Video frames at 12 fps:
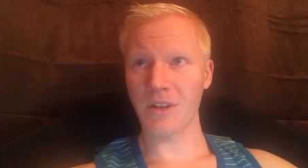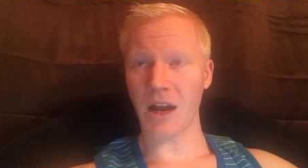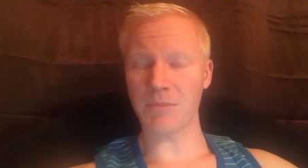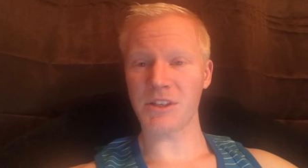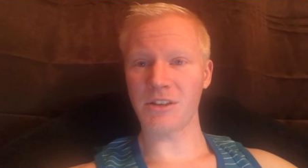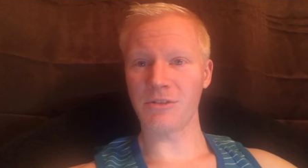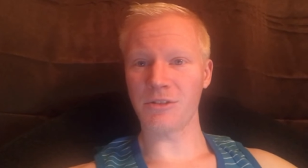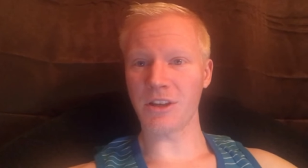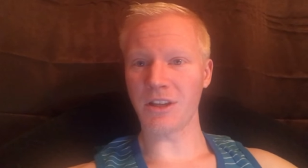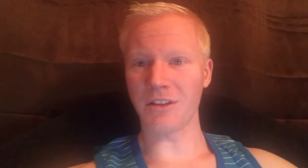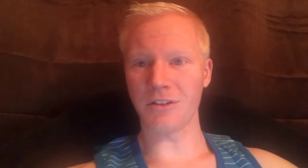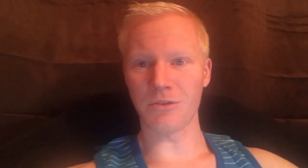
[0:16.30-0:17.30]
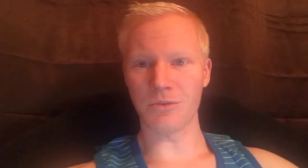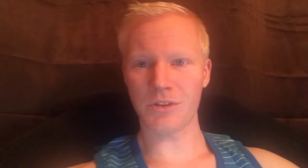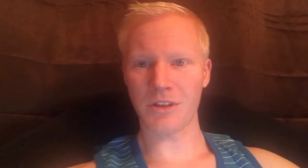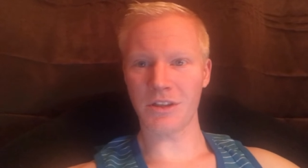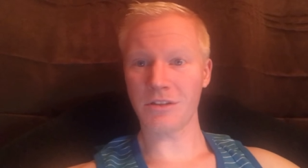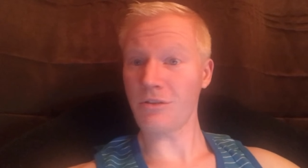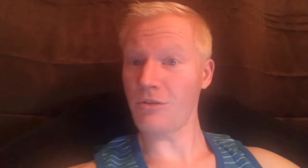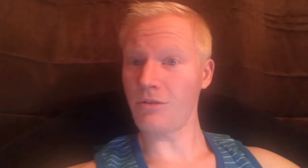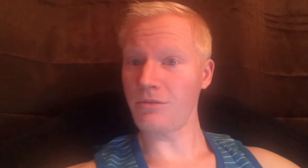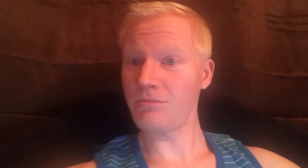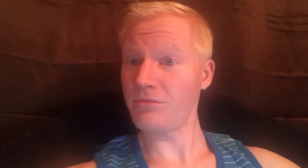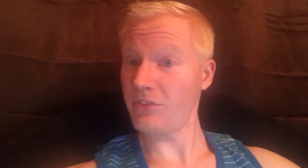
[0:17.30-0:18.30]
I'm still getting used to this
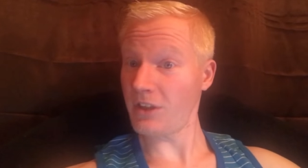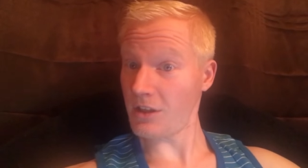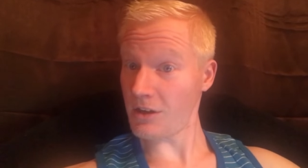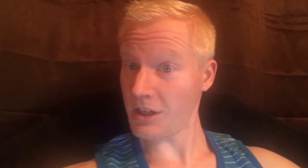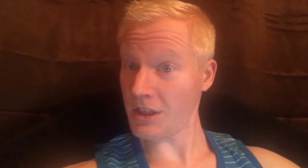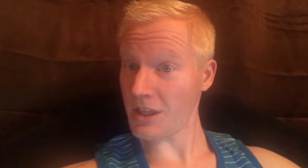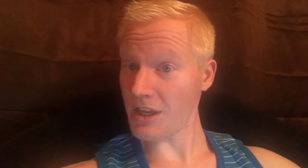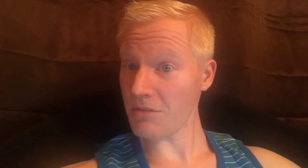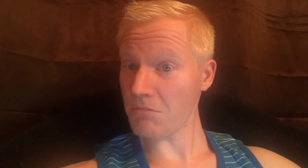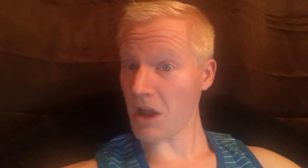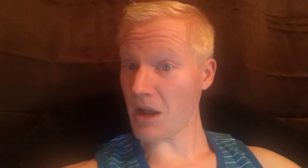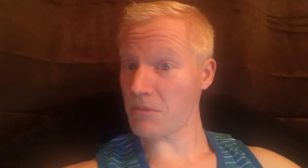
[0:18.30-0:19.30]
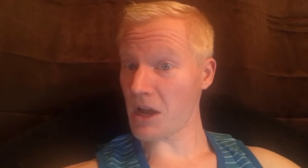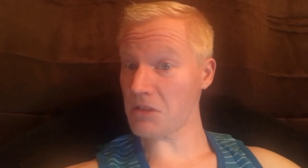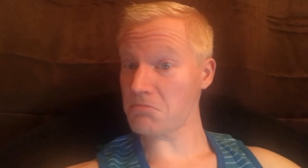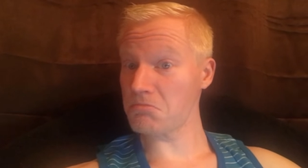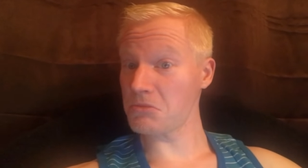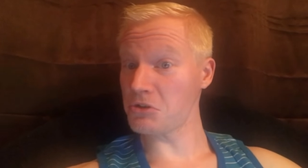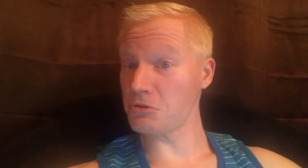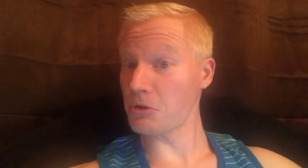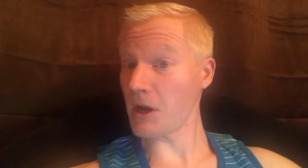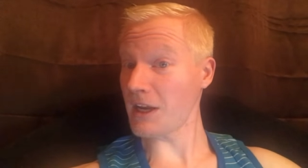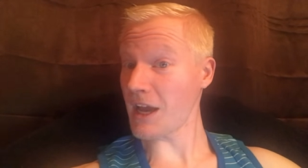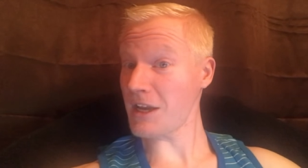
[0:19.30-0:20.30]
whole vlogging thing. I'm not too
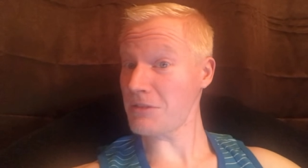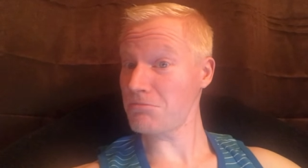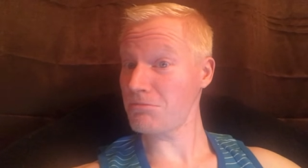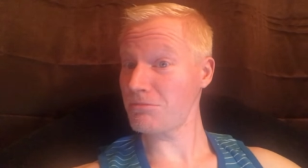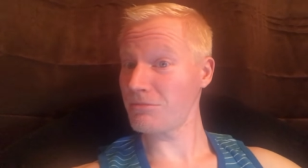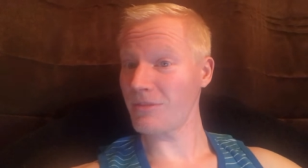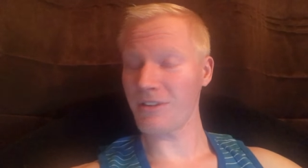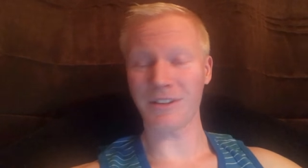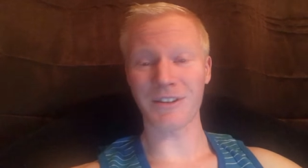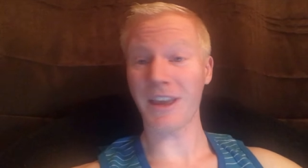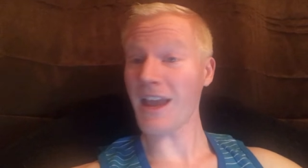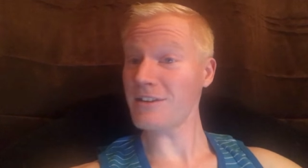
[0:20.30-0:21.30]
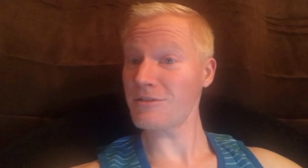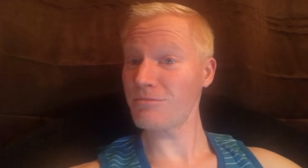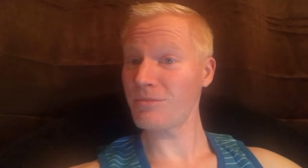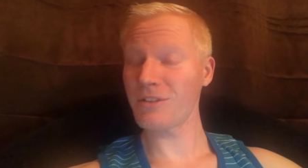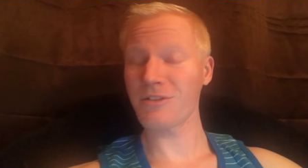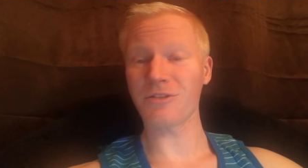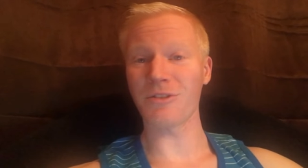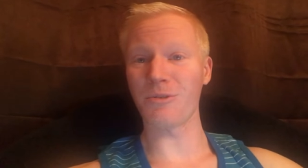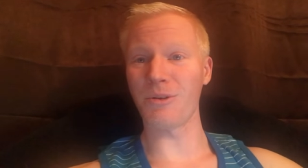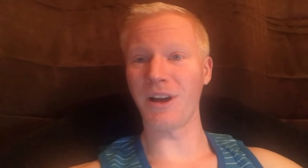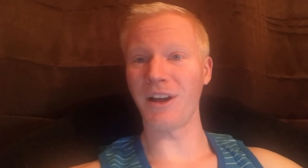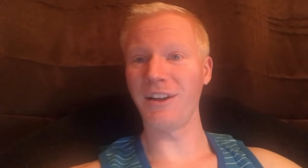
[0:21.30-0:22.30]
great at it yet,
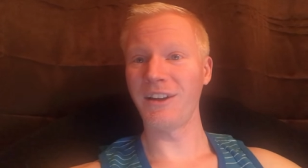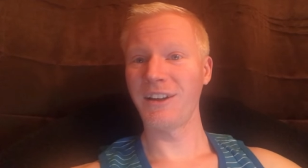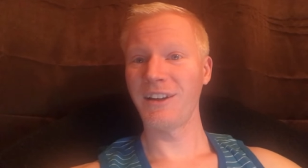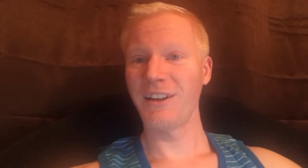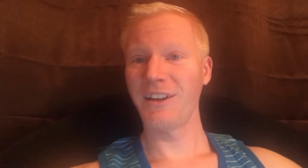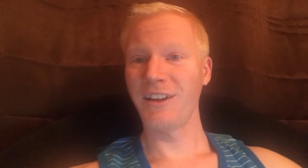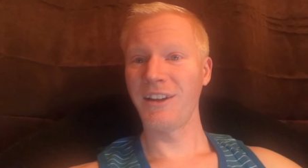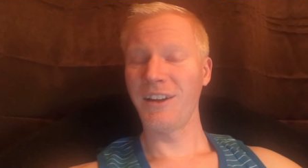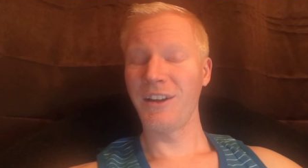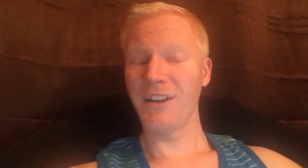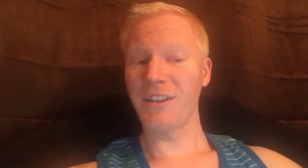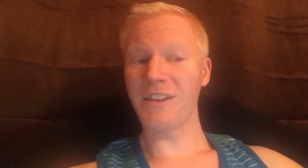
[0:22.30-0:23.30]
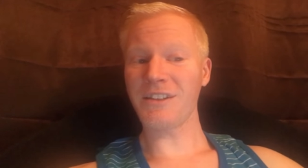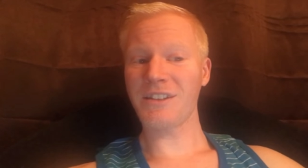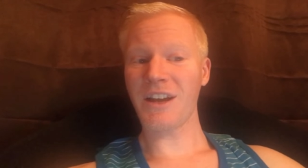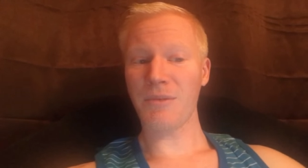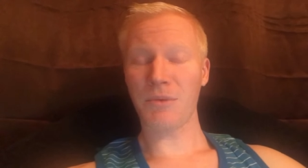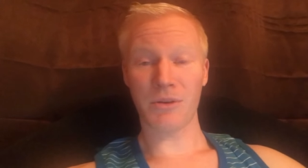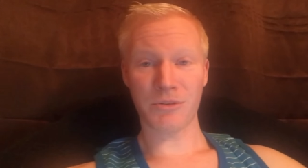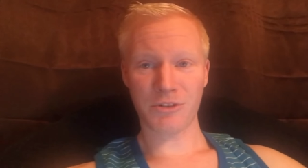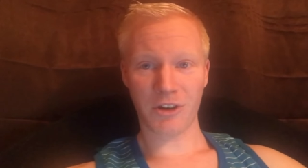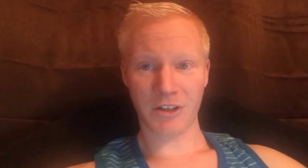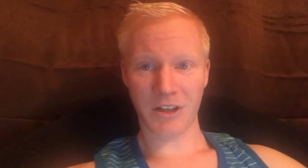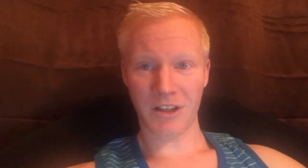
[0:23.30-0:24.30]
so uh, this time while I was
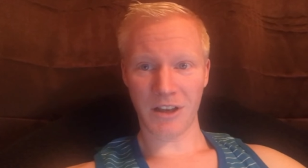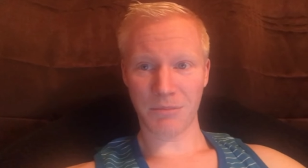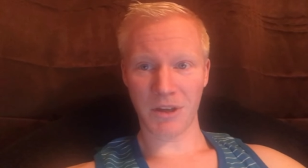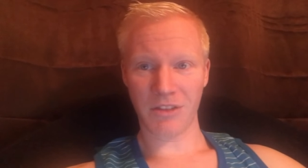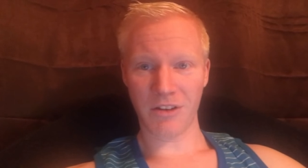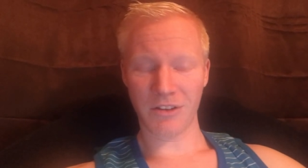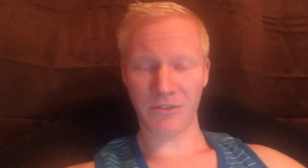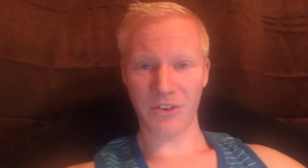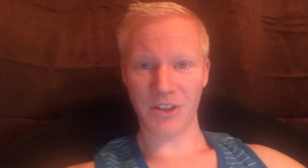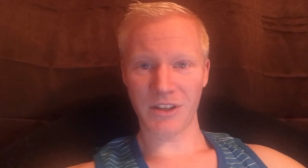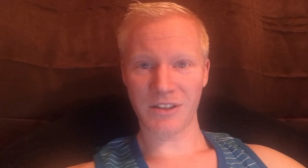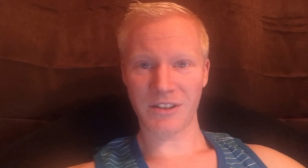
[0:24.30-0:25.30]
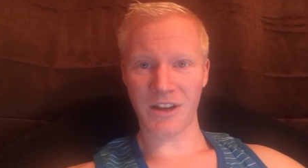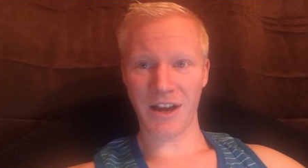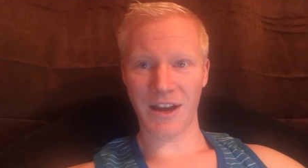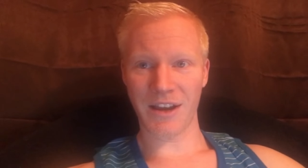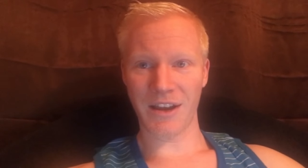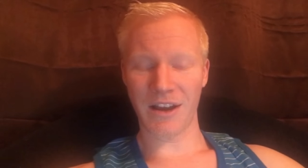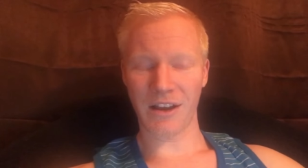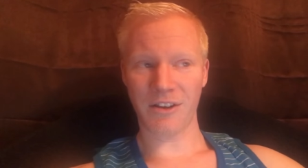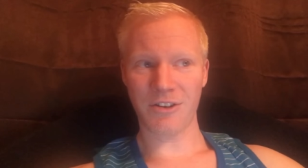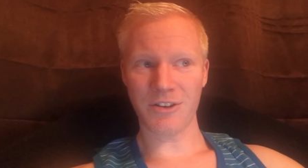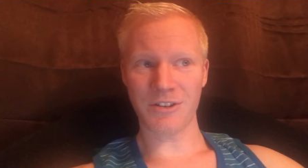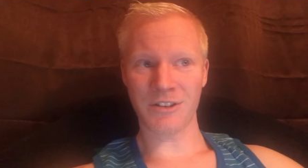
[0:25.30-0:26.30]
trying to collect my thoughts for this, I uh,
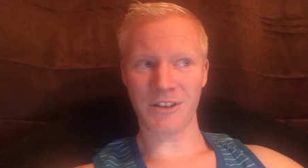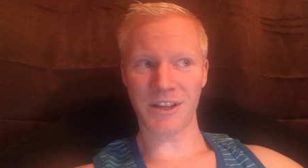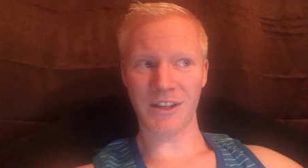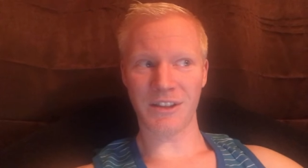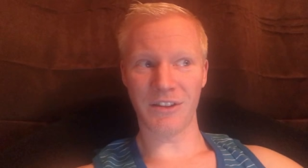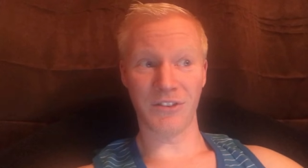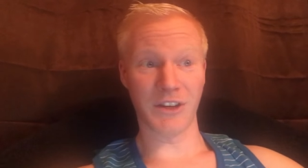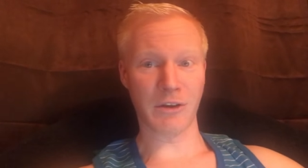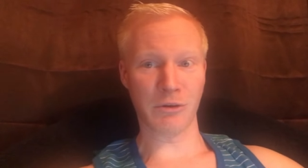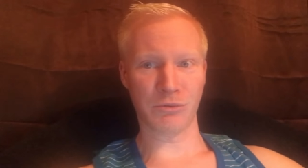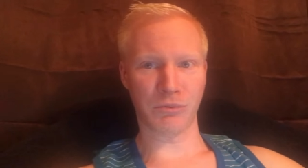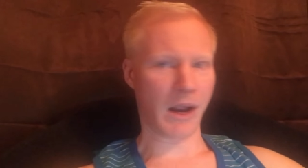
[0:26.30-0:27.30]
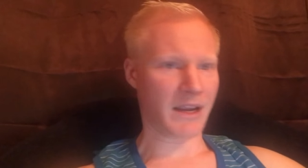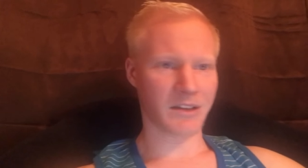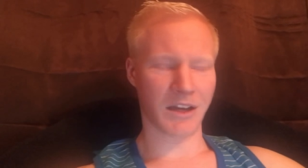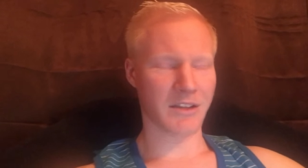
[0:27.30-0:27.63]
couldn't get the videos right.